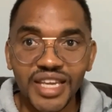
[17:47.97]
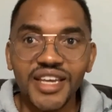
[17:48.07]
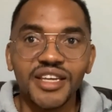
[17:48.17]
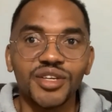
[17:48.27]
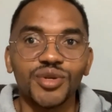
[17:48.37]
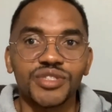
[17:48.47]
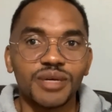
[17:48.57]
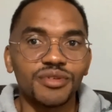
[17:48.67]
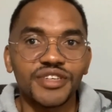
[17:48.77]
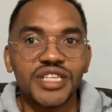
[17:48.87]
You know, some
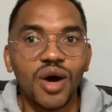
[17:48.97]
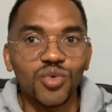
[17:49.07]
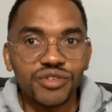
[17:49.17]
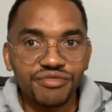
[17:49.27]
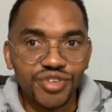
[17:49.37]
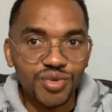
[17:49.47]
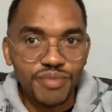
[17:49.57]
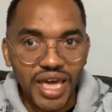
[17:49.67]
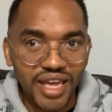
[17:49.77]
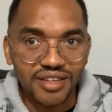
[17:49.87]
of us, how we view
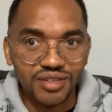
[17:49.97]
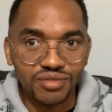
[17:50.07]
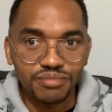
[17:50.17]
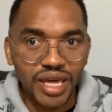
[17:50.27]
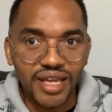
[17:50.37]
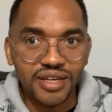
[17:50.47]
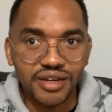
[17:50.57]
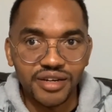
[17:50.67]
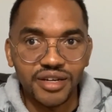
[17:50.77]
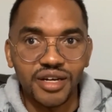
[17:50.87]
man, you know, men
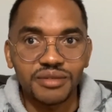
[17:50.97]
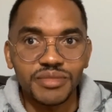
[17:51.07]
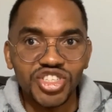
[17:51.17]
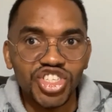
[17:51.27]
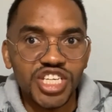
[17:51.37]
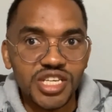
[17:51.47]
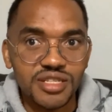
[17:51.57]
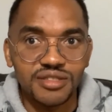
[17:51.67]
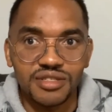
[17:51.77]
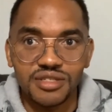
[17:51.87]
are not
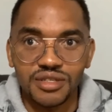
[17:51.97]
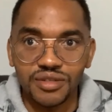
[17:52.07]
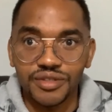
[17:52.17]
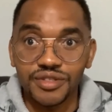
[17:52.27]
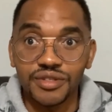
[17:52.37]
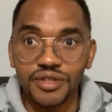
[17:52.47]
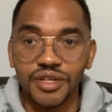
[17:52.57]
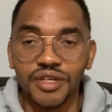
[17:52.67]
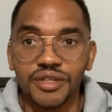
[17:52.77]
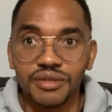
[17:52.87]
machines, you know,
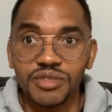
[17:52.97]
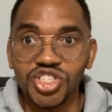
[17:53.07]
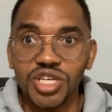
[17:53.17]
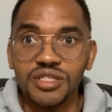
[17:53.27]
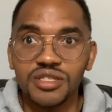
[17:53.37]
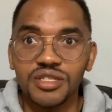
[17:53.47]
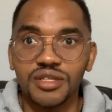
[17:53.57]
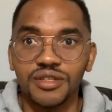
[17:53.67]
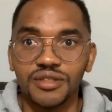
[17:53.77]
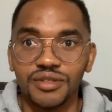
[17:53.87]
machines
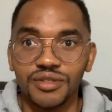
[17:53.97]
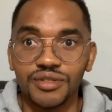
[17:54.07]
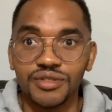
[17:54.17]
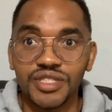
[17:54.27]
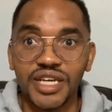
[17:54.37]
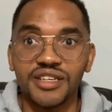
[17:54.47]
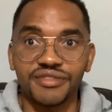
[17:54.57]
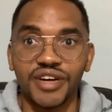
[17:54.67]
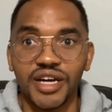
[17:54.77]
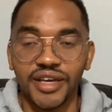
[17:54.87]
to
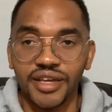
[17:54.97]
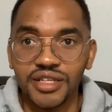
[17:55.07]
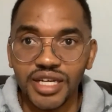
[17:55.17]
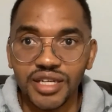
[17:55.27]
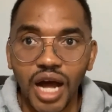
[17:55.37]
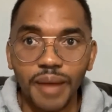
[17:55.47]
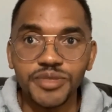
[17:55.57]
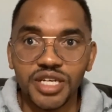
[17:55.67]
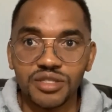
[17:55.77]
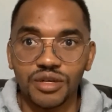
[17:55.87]
satisfy and
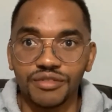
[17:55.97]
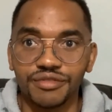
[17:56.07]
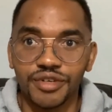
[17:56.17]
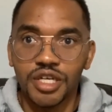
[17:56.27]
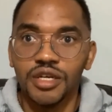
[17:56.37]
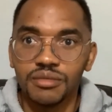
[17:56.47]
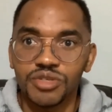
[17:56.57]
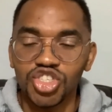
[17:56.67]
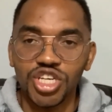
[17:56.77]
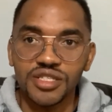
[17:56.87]
objects of
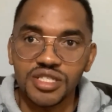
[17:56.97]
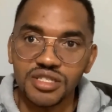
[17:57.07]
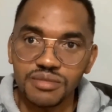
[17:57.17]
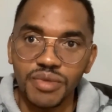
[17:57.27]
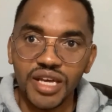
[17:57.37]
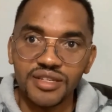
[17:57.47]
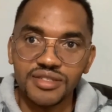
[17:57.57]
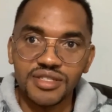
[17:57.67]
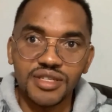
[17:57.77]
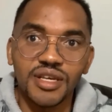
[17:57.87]
machines make
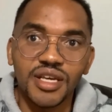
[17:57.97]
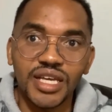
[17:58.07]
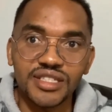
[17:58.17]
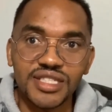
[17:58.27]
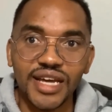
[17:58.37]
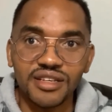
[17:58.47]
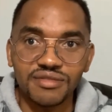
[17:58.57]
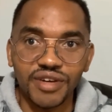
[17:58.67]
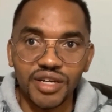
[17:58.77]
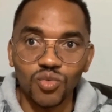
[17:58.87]
us get
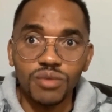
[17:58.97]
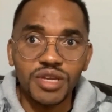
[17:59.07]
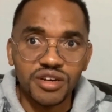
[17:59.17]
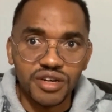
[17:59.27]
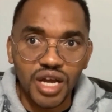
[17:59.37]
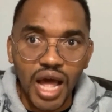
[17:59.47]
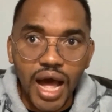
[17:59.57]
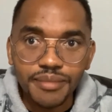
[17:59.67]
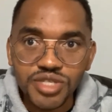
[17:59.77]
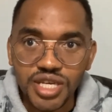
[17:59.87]
satisfied. Women are not
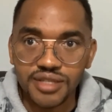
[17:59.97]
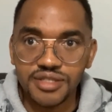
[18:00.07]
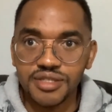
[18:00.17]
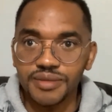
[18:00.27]
objects.